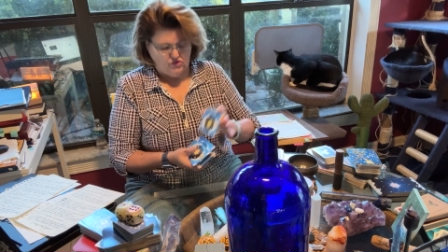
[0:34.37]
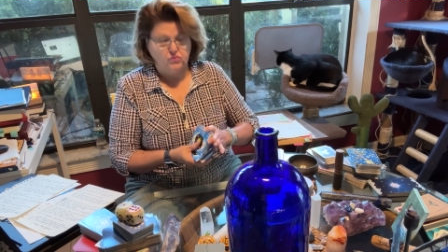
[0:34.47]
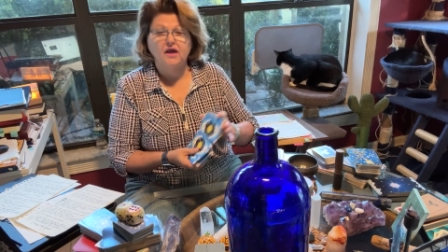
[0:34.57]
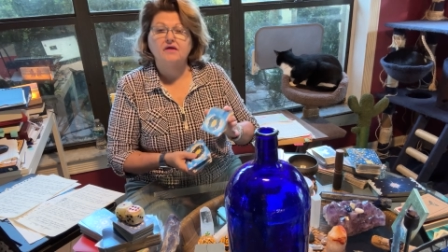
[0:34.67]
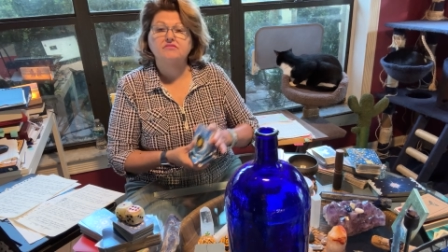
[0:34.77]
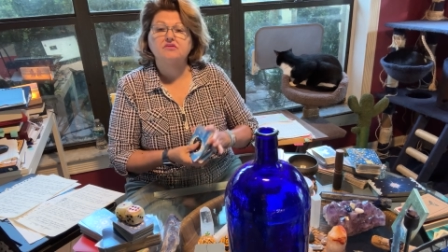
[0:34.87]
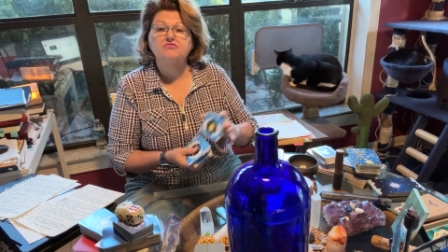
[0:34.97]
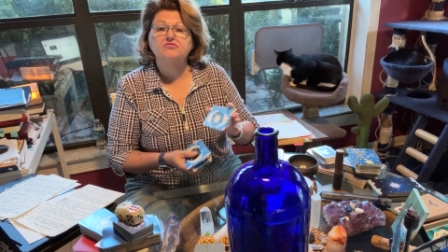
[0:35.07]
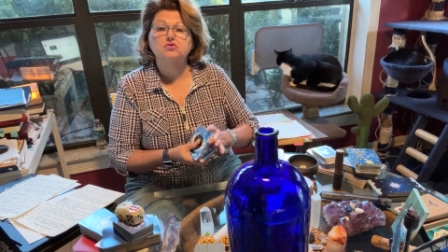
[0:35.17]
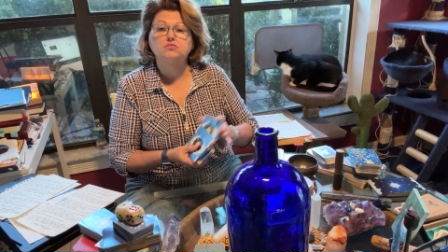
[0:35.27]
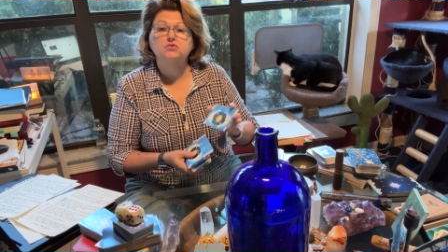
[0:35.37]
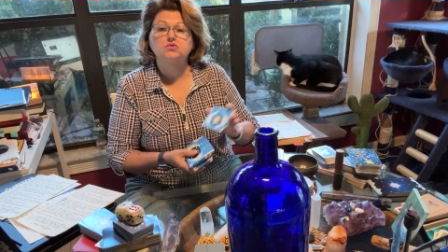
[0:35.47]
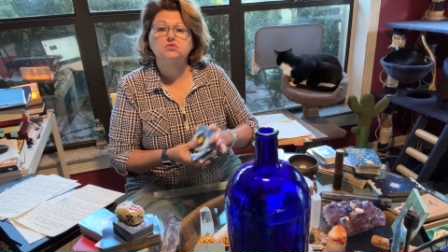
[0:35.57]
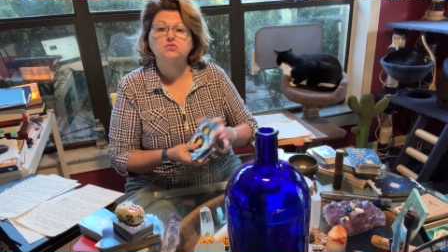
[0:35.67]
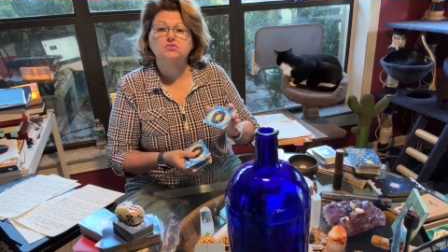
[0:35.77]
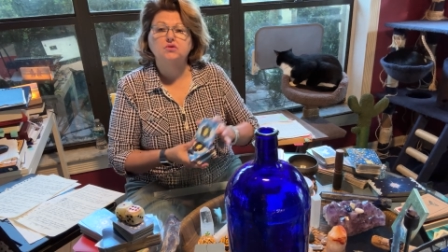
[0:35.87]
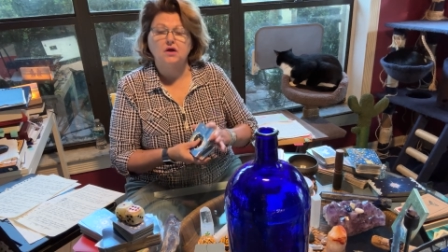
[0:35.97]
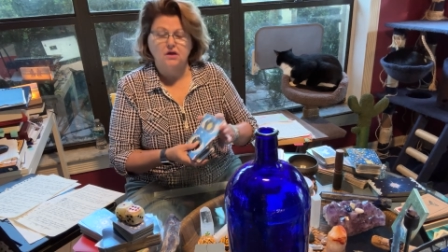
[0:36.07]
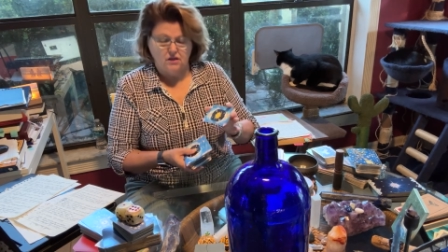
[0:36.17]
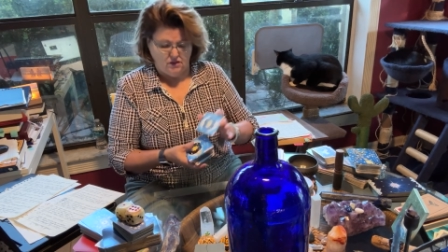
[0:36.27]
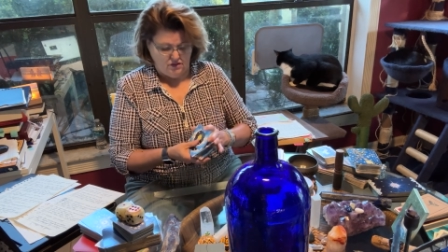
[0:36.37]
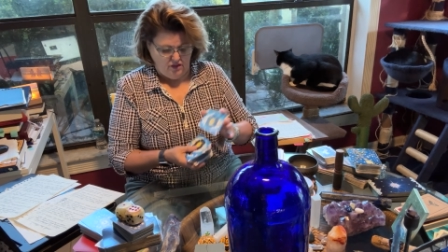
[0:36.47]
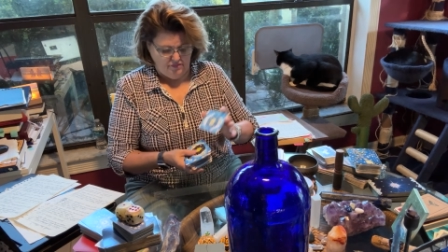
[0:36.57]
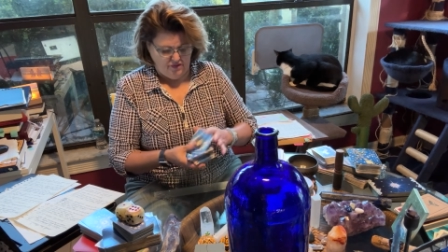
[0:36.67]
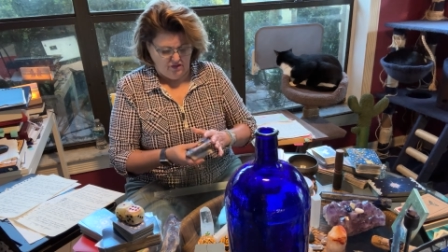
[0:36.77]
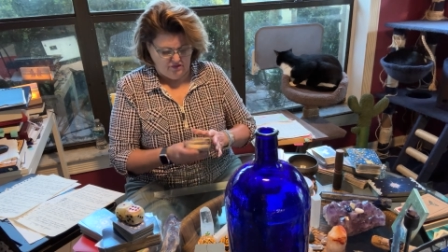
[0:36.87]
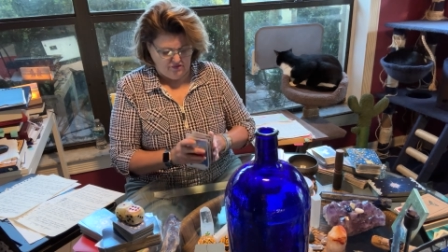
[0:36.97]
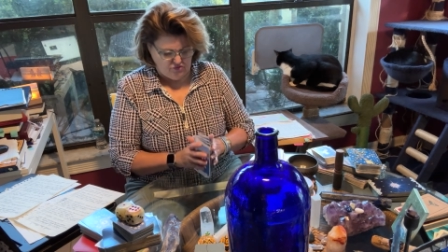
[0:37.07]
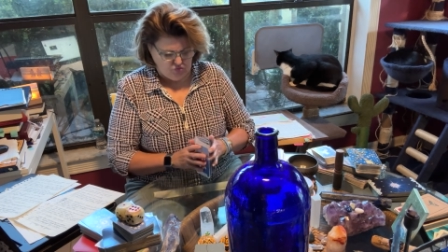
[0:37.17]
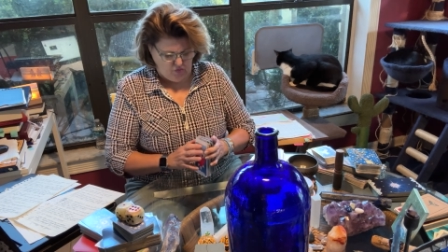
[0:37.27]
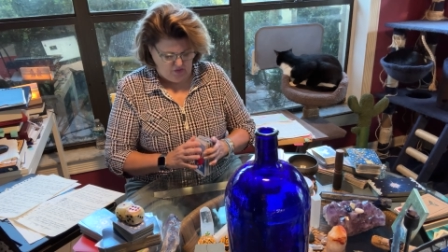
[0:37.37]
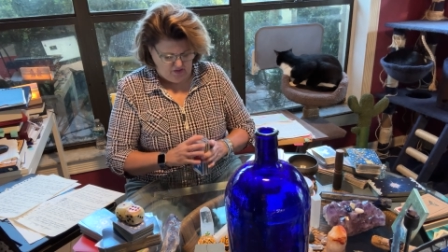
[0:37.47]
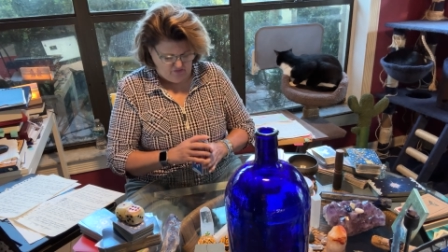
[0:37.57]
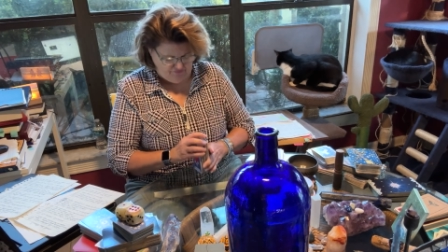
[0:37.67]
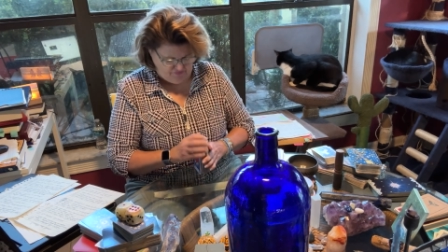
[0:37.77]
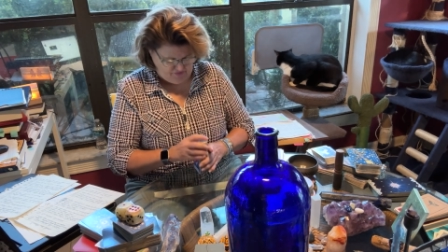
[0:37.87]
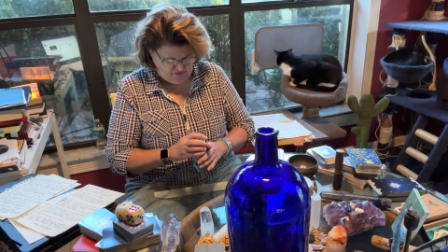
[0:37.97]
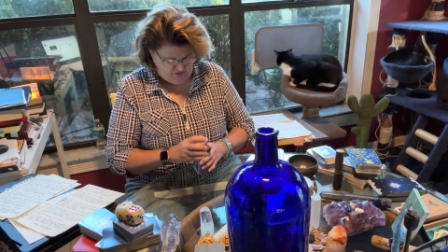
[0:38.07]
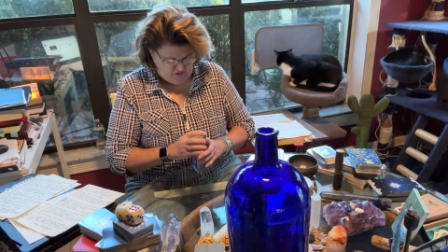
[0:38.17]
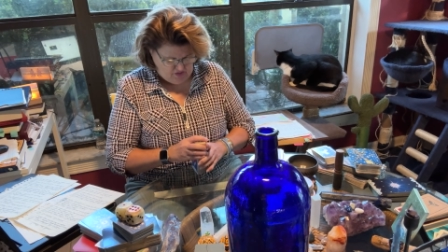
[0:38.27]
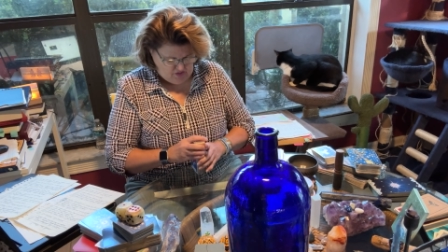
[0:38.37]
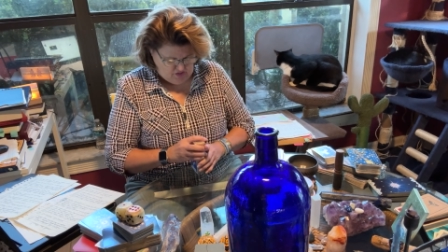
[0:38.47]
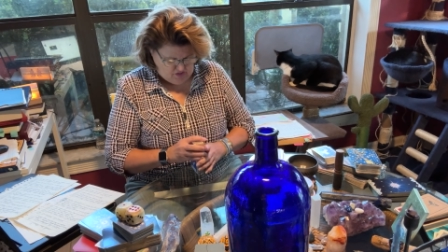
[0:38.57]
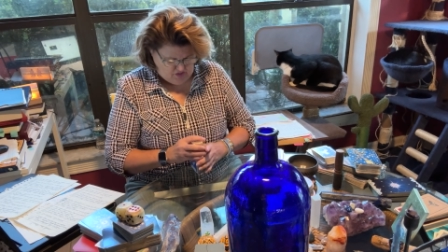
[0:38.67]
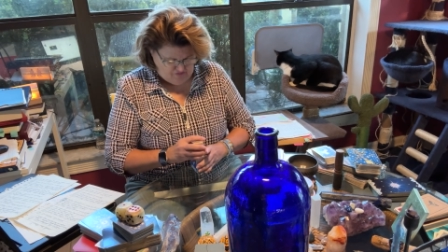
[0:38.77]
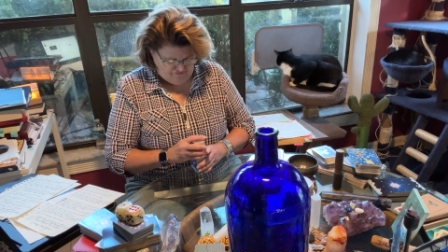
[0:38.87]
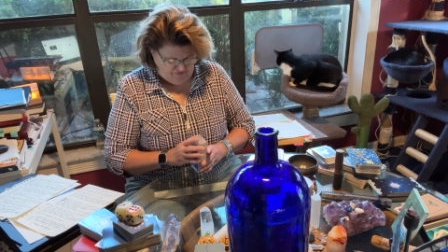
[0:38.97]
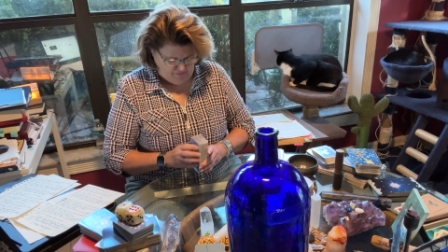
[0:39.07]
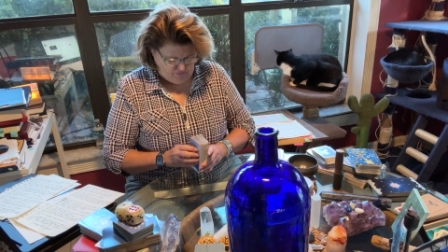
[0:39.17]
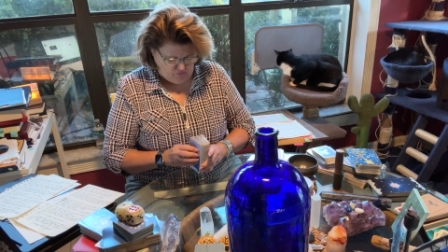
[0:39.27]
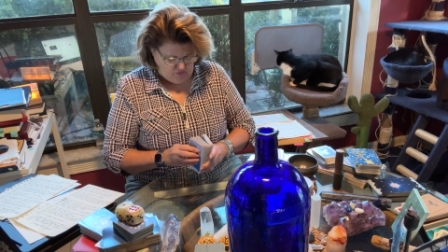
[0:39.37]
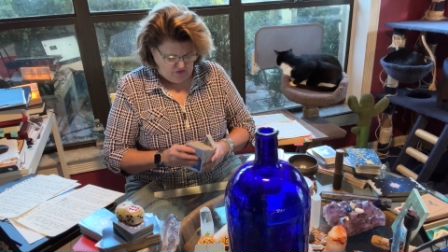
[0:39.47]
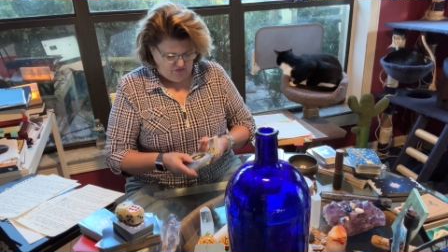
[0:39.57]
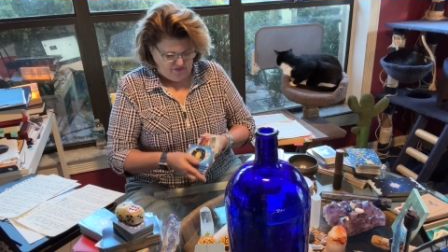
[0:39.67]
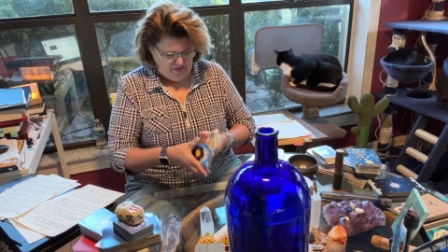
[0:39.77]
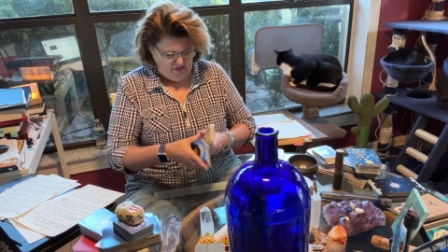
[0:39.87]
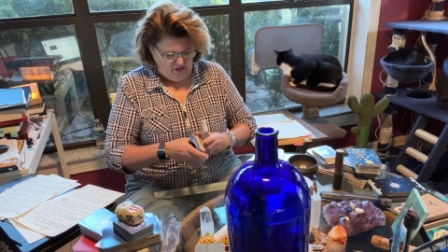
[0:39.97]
We have the full moon coming on the 12th of February.